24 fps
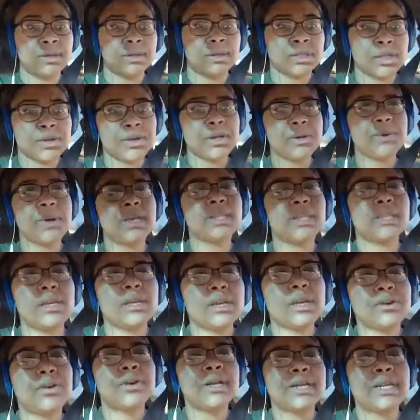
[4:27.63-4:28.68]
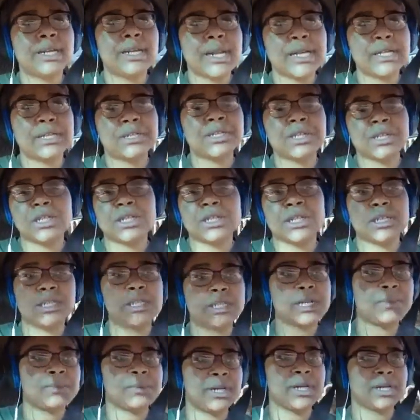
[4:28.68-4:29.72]
So anyway, the accreditation is in
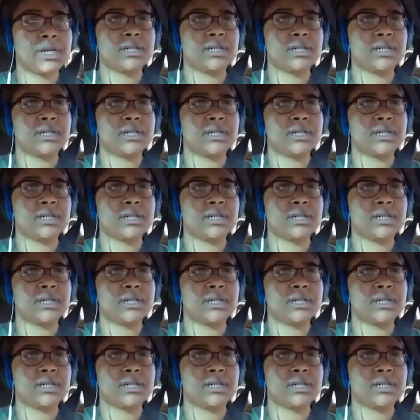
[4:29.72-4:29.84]
jeopardy